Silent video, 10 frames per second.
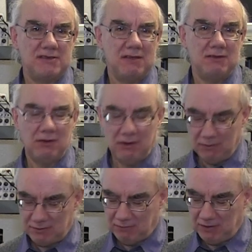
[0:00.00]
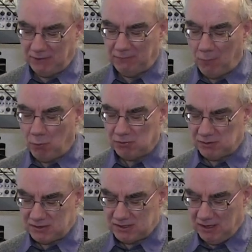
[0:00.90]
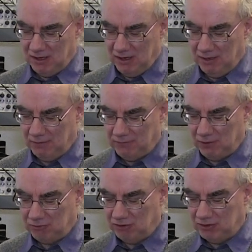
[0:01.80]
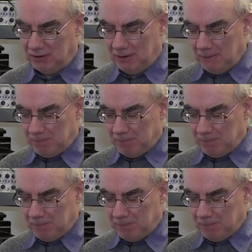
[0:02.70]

it set to the default function,